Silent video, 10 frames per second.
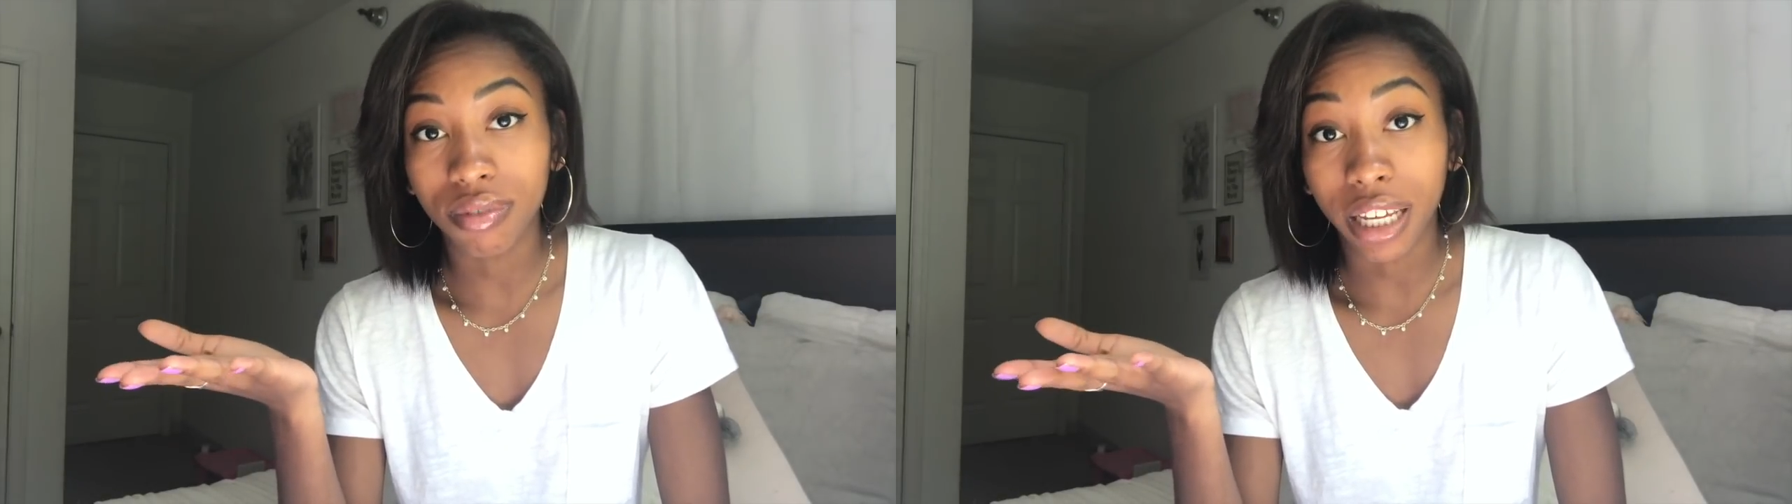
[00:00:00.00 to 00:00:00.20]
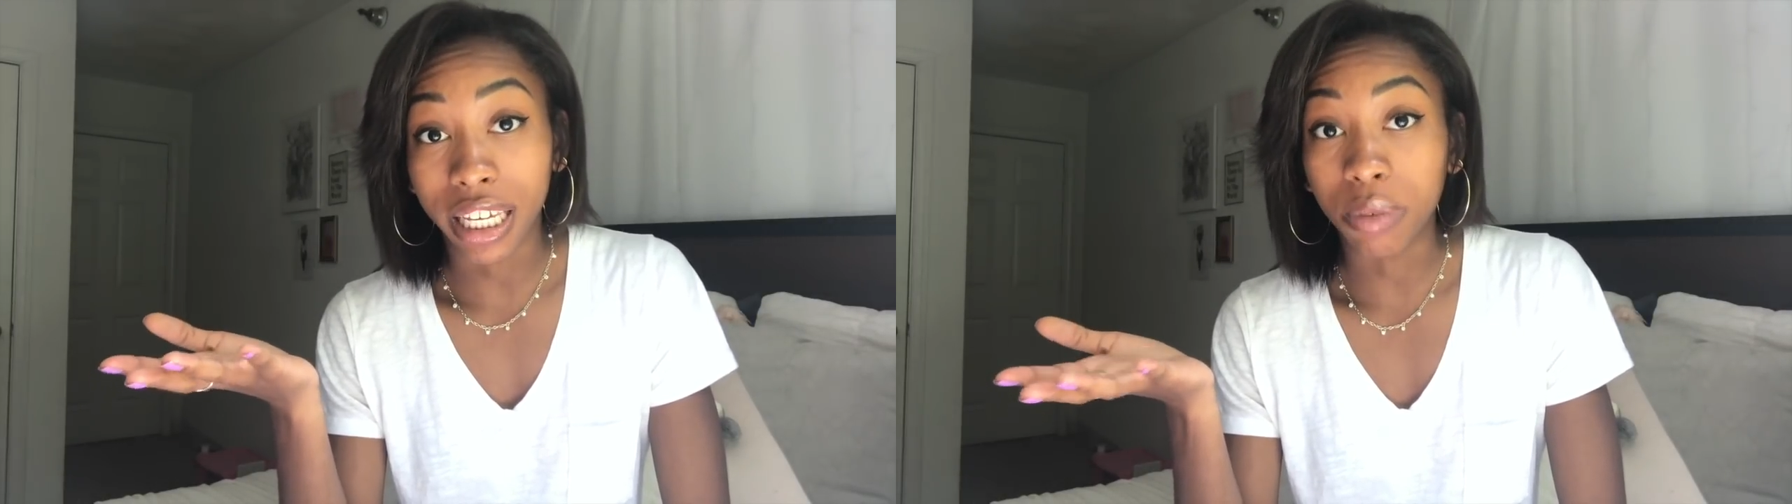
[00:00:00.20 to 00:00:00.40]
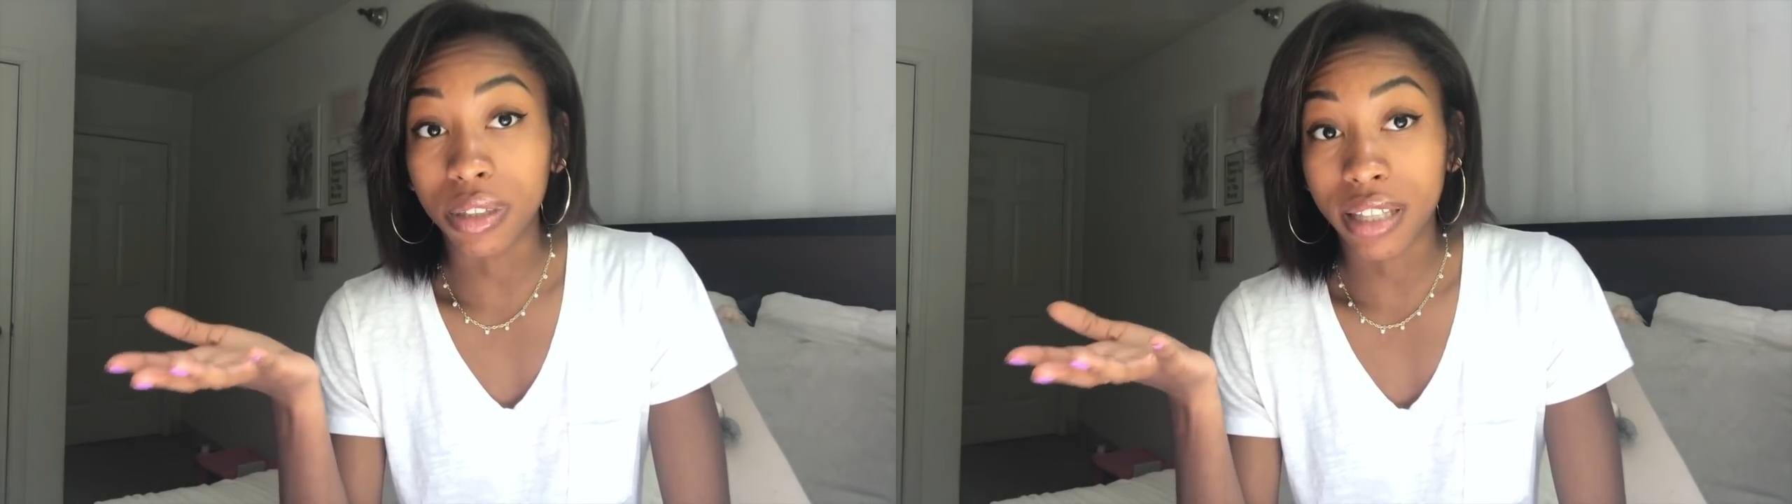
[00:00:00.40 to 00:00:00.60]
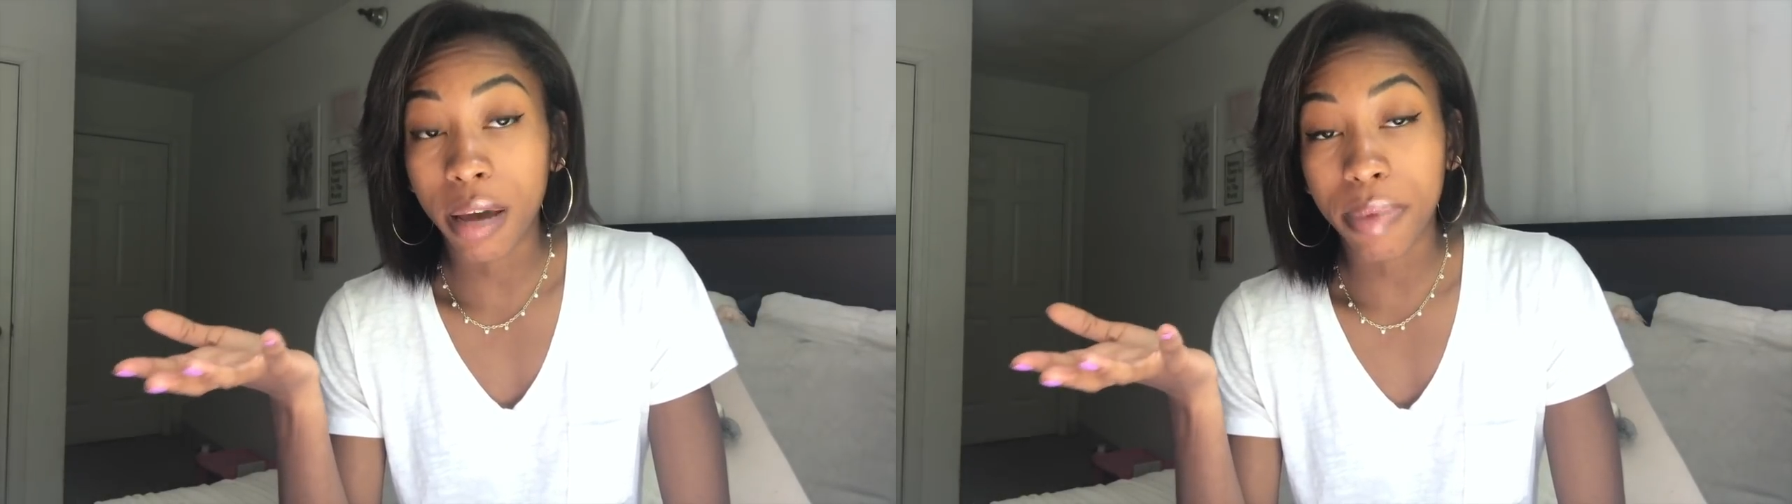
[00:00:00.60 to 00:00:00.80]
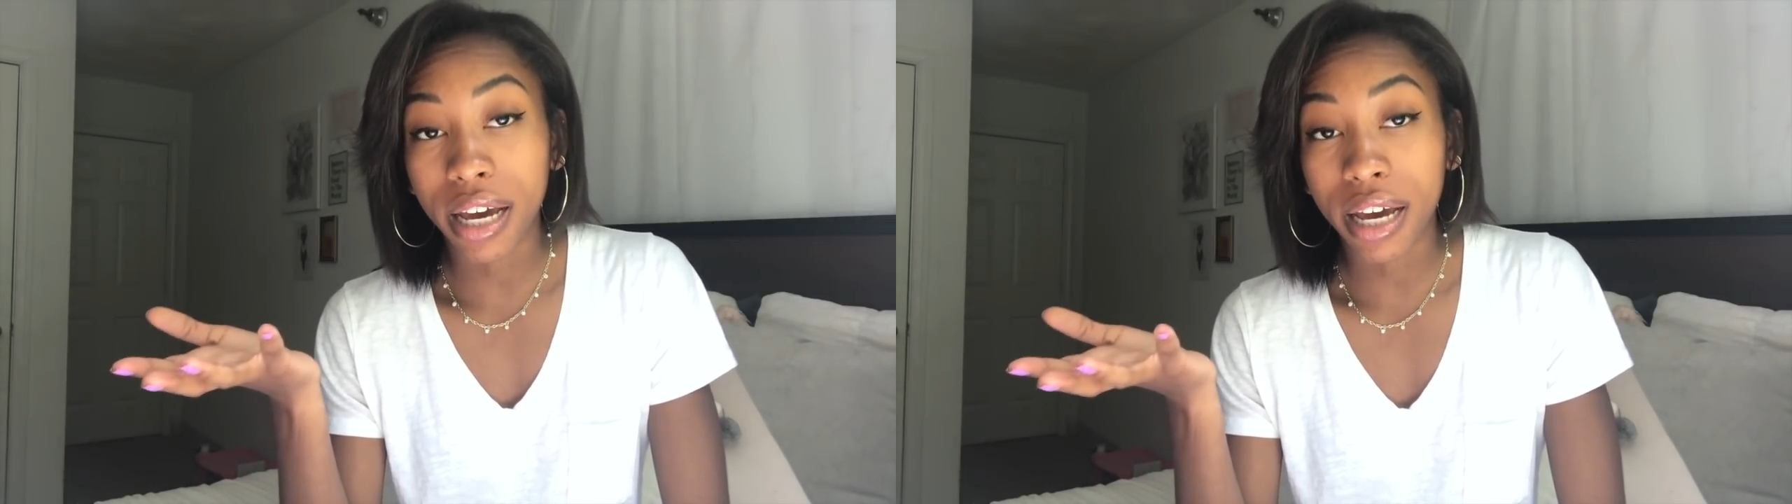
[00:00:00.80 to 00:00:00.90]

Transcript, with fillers: Like it was that